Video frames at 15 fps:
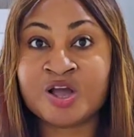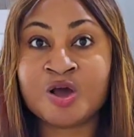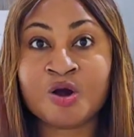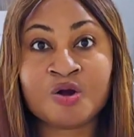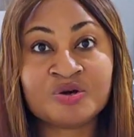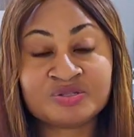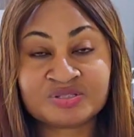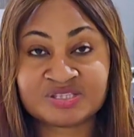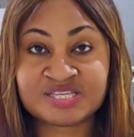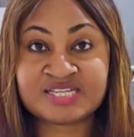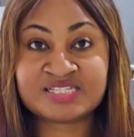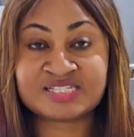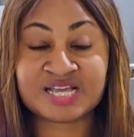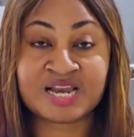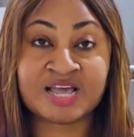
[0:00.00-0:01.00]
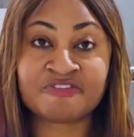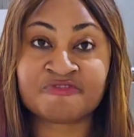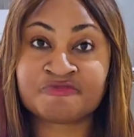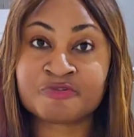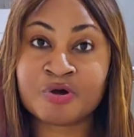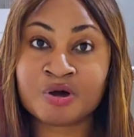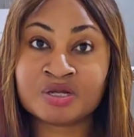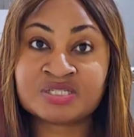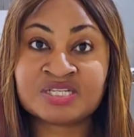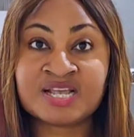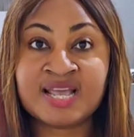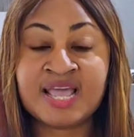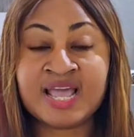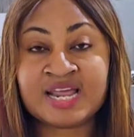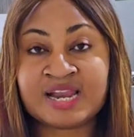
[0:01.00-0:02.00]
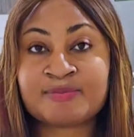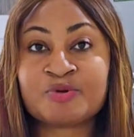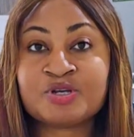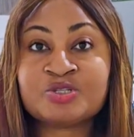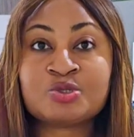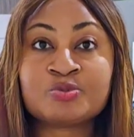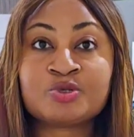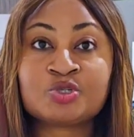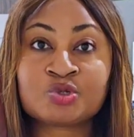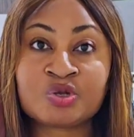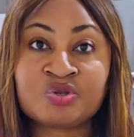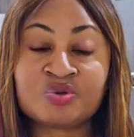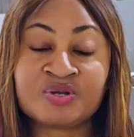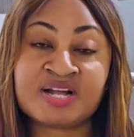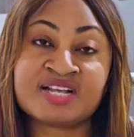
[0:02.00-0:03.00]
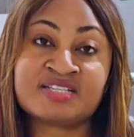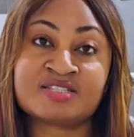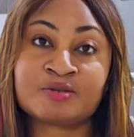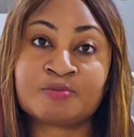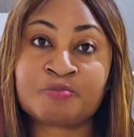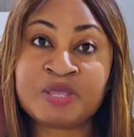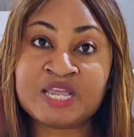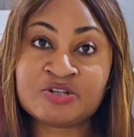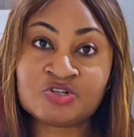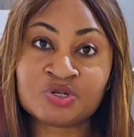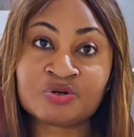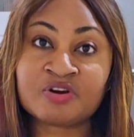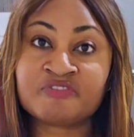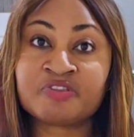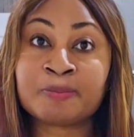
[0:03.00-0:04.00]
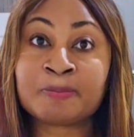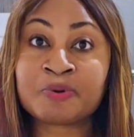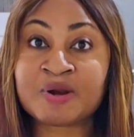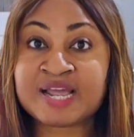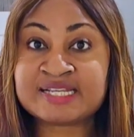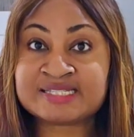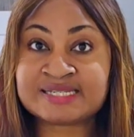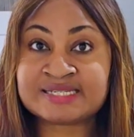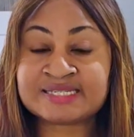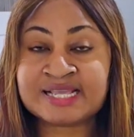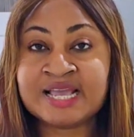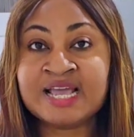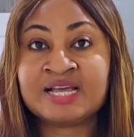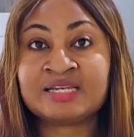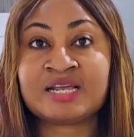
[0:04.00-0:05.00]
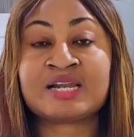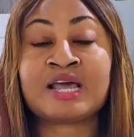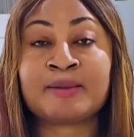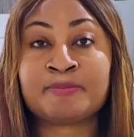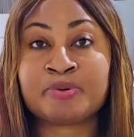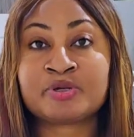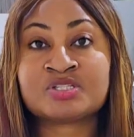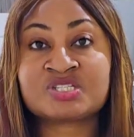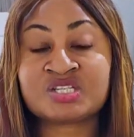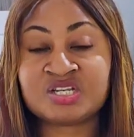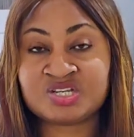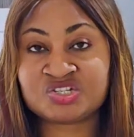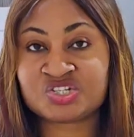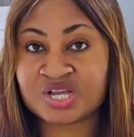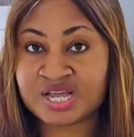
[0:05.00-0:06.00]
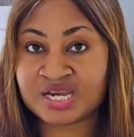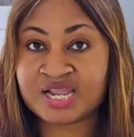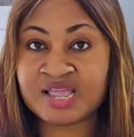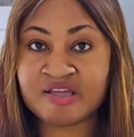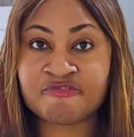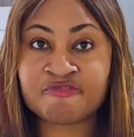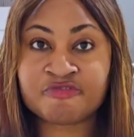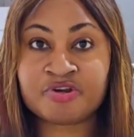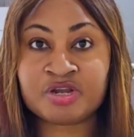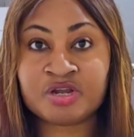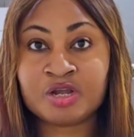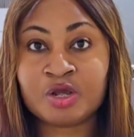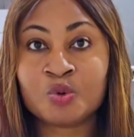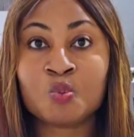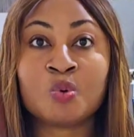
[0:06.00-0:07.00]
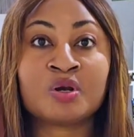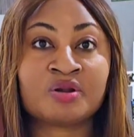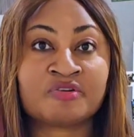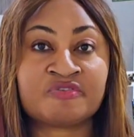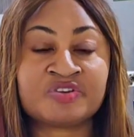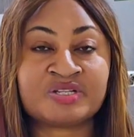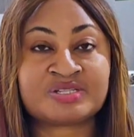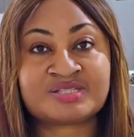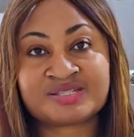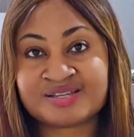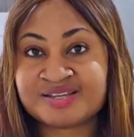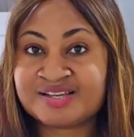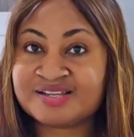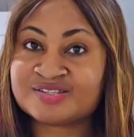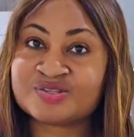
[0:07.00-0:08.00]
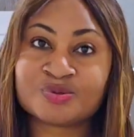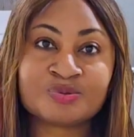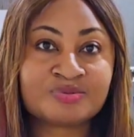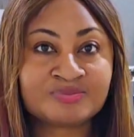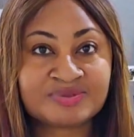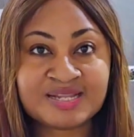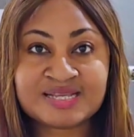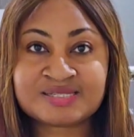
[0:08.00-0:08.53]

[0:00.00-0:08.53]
all the things that I've got, and I'm going to be showing you guys the picture of the prices that I bought each and every one of it. So let's